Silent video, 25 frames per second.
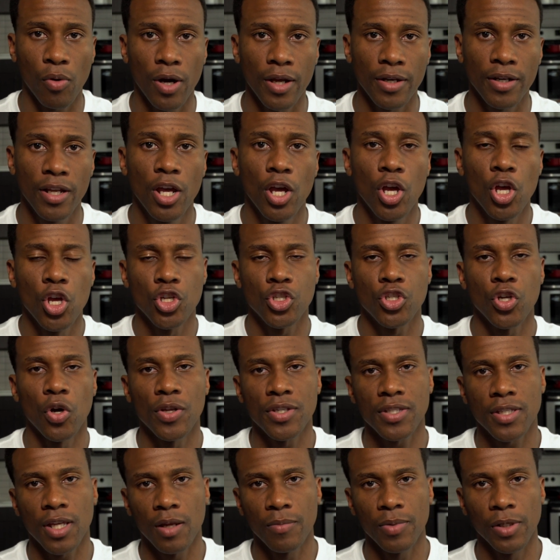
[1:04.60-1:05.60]
one, so
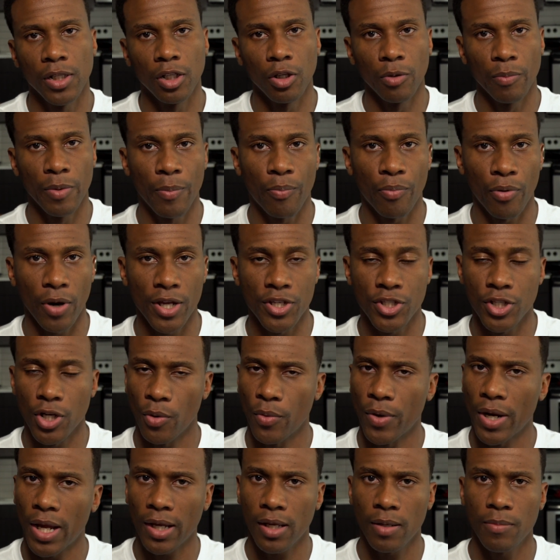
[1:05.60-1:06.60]
it's gonna be a little bit pricier.
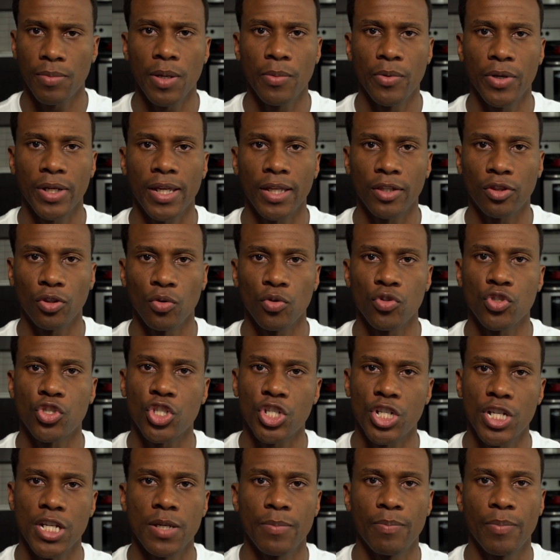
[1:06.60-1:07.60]
We're not gonna be able to get those
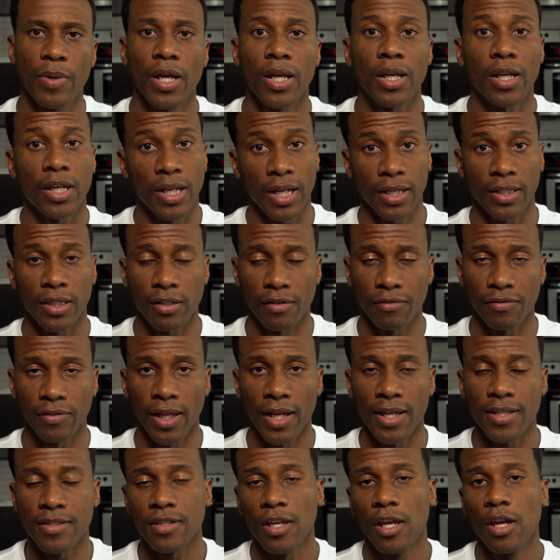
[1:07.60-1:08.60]
cheap connecting
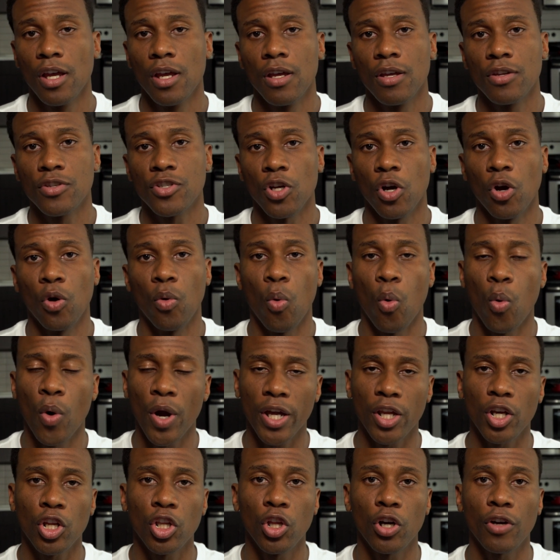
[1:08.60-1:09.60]
flights. So we're
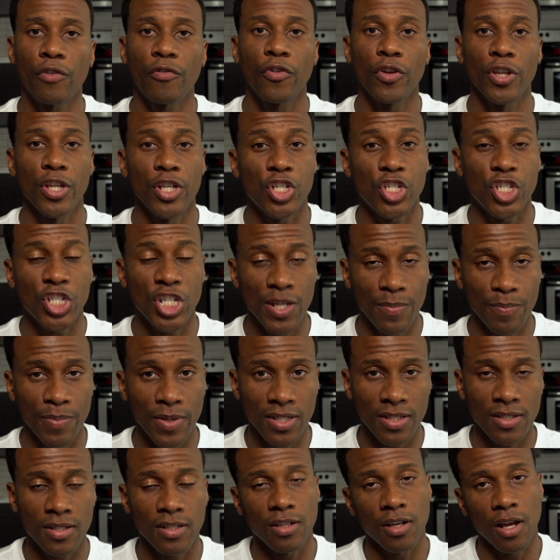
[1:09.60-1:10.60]
gonna look for the
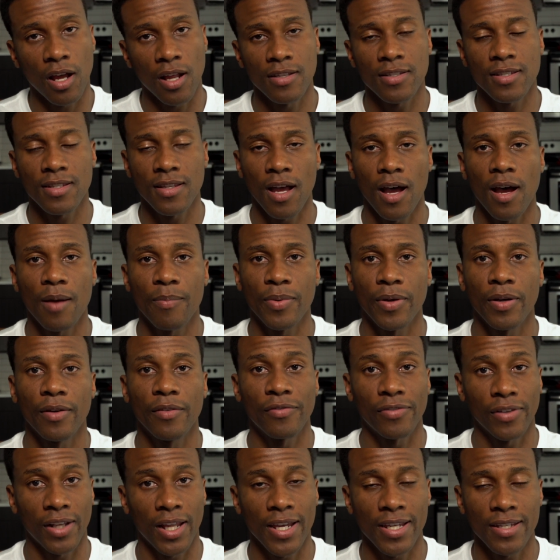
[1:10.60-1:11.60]
cheapest non-stop
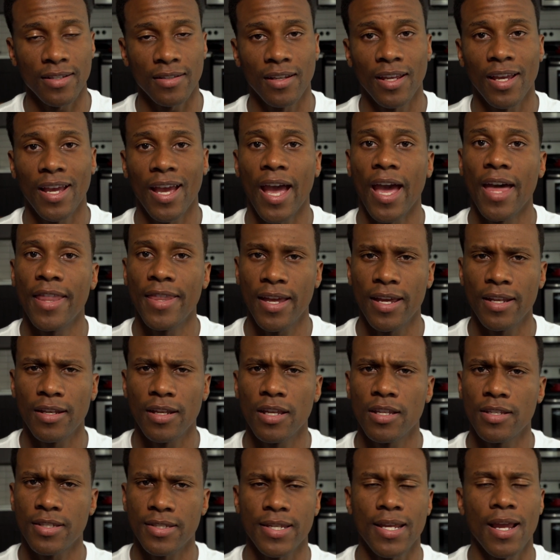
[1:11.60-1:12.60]
flight and
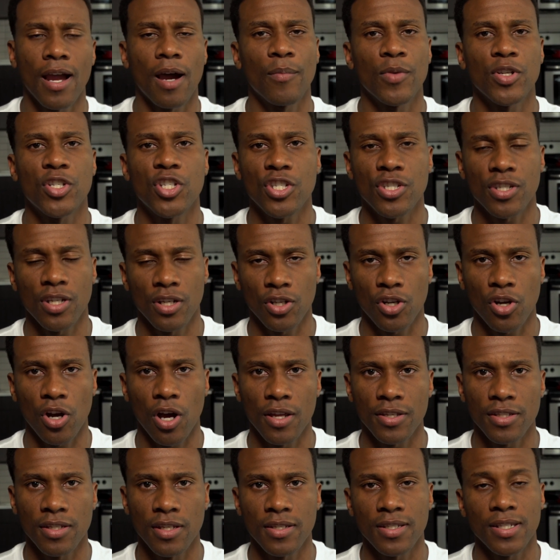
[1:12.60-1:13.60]
then see how much it's gonna
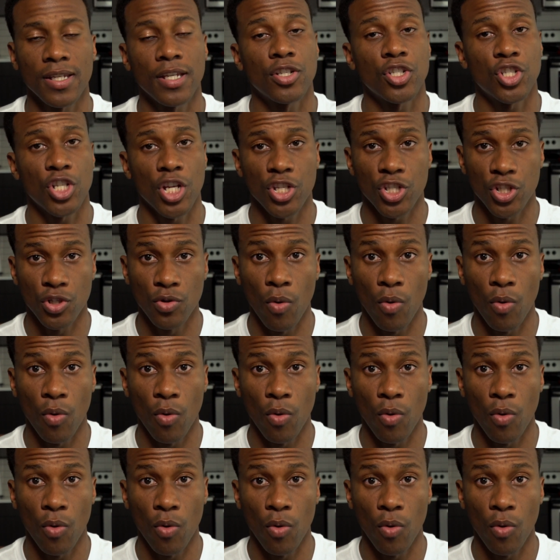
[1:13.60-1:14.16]
cost us in Chase